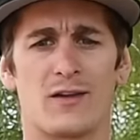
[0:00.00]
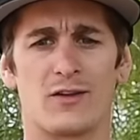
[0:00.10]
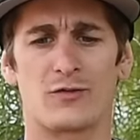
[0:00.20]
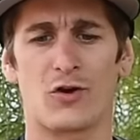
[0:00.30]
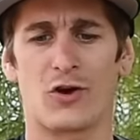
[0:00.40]

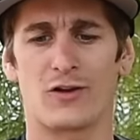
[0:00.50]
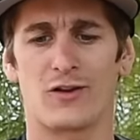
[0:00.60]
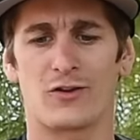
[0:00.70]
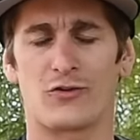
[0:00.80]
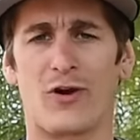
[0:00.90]
You've got
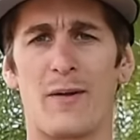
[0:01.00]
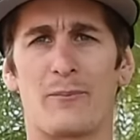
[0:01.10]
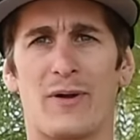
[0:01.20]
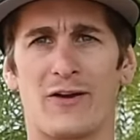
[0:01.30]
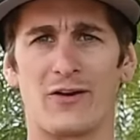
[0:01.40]

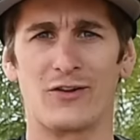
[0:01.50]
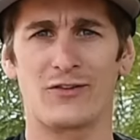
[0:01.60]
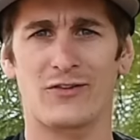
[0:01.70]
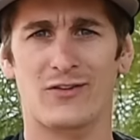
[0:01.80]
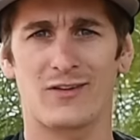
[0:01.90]

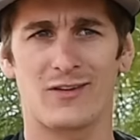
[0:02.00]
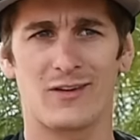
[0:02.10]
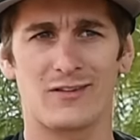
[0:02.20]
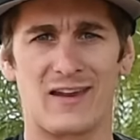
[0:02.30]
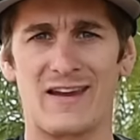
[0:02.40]
grandparents,
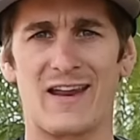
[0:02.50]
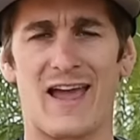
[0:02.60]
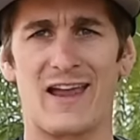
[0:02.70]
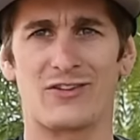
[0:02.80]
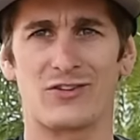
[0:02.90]

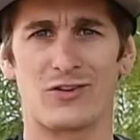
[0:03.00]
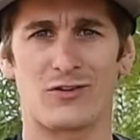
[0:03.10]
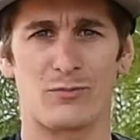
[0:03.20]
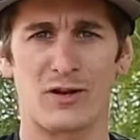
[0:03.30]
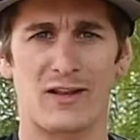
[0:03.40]

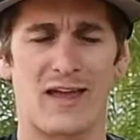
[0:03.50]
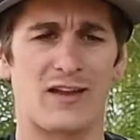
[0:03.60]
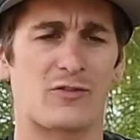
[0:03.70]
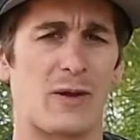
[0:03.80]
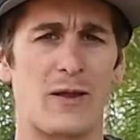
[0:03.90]
teenagers,
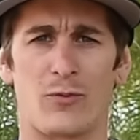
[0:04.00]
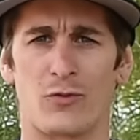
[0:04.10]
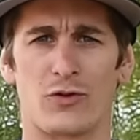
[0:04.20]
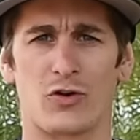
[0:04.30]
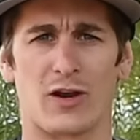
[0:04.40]
middle-aged
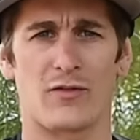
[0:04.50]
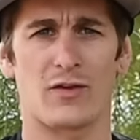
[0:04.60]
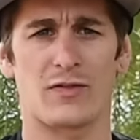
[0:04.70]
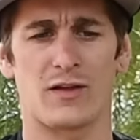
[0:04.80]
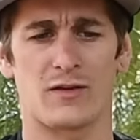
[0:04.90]
people, you've got
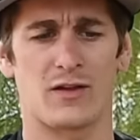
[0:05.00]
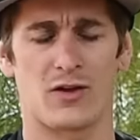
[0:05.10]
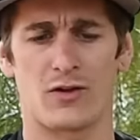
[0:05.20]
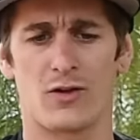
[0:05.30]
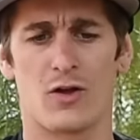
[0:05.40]
everything, you know,